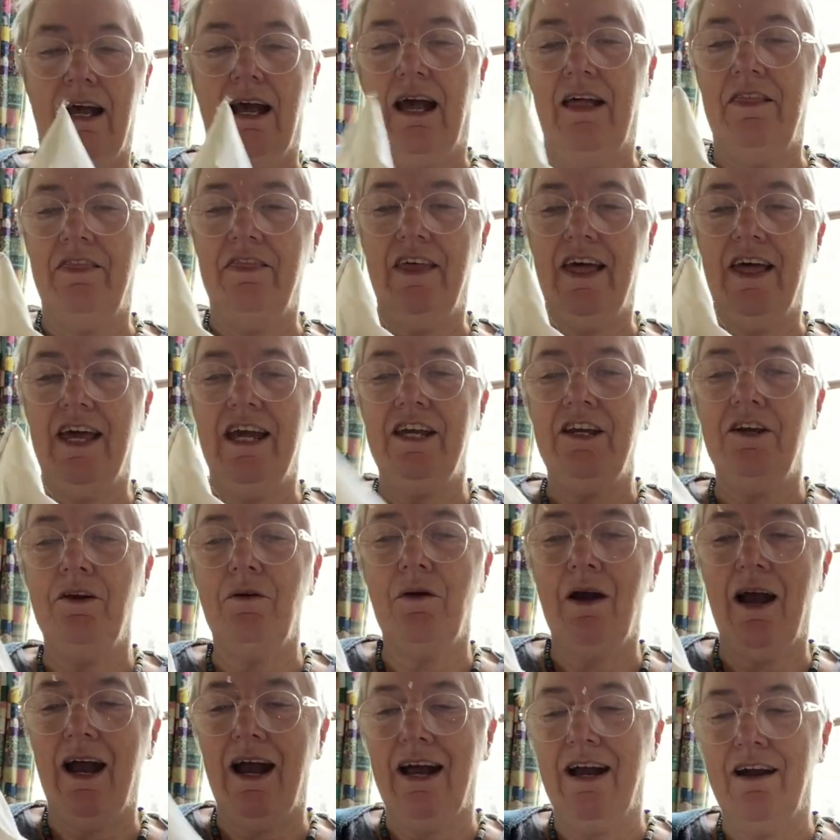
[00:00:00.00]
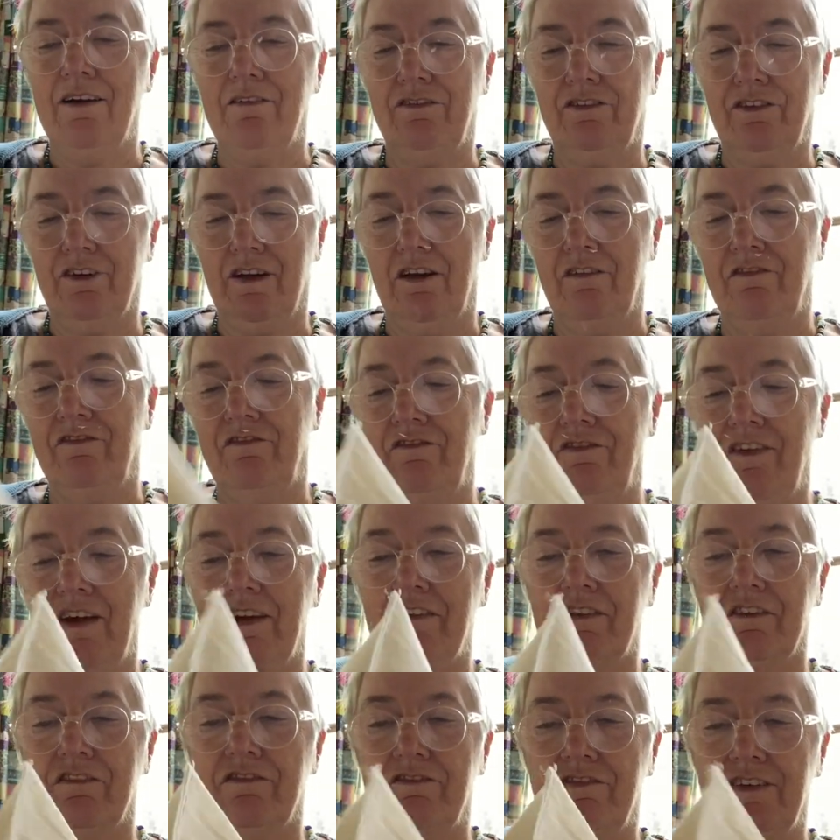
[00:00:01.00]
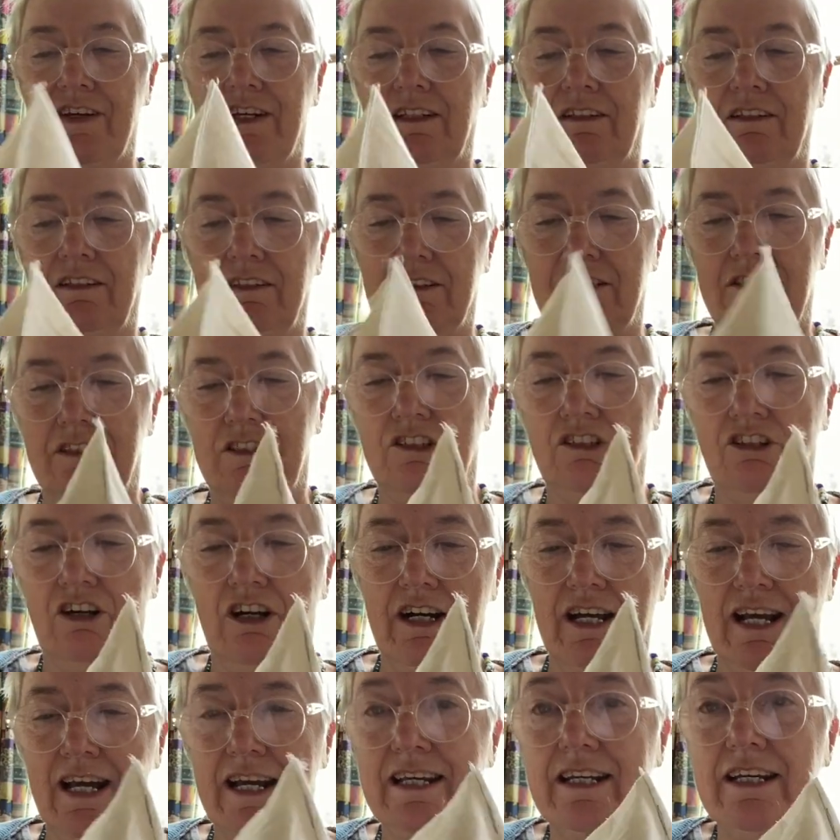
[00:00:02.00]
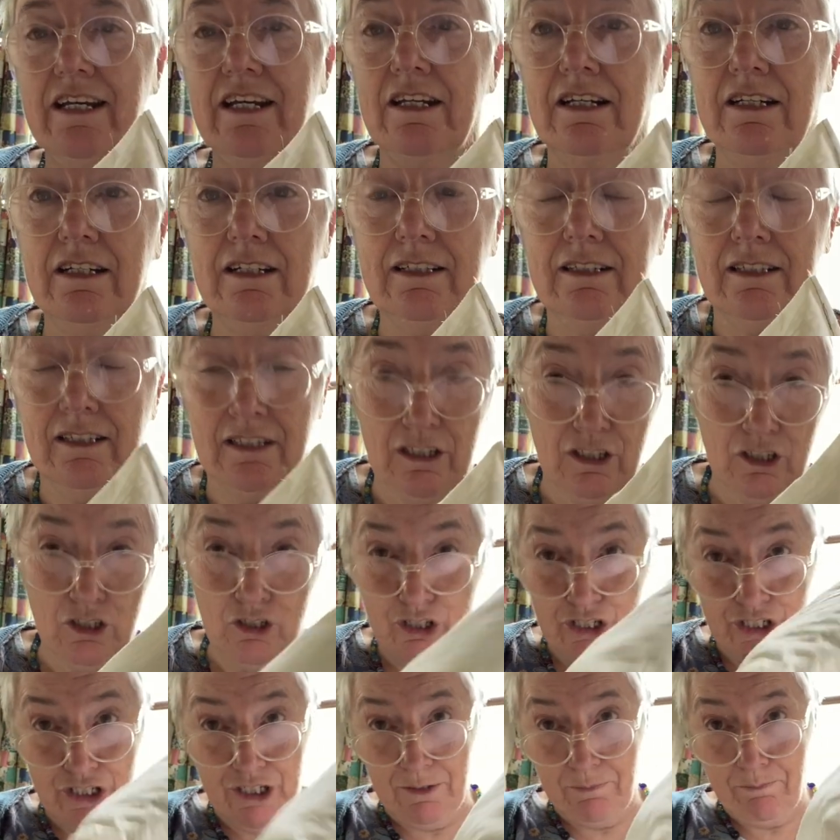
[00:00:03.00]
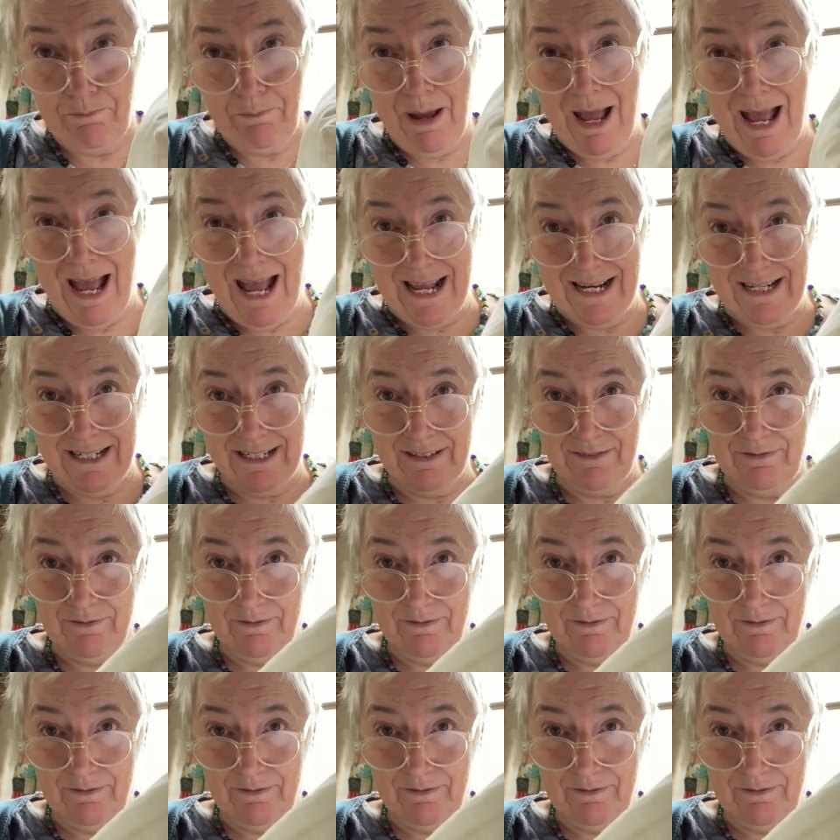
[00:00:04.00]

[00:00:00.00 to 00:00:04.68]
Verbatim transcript: And there you have a feather-filled triangular cushion pad,